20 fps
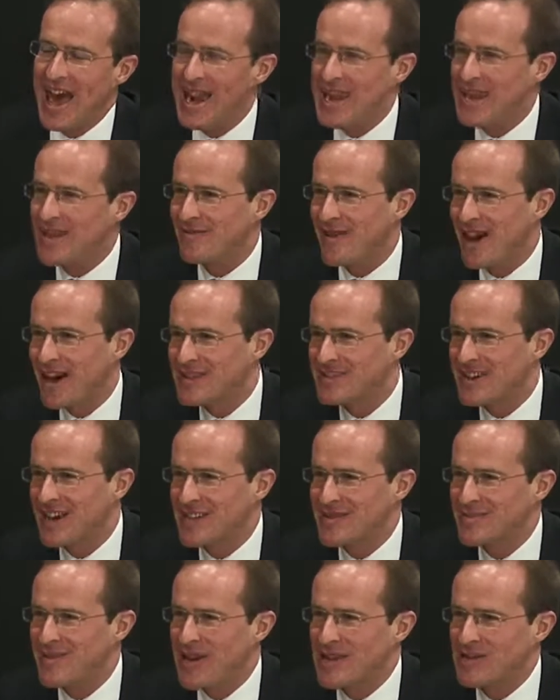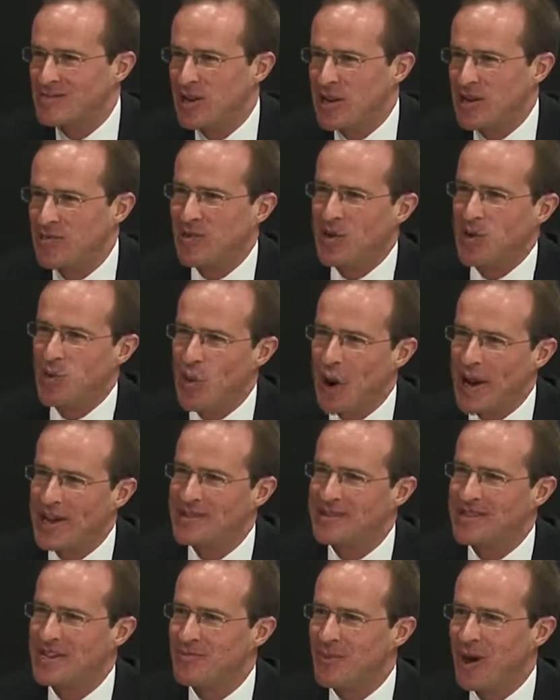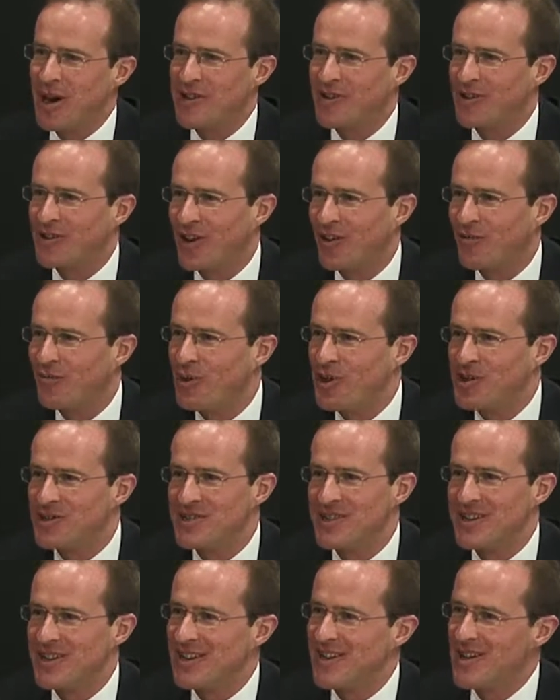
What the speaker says: any of our taxpayers' money being wasted by the government,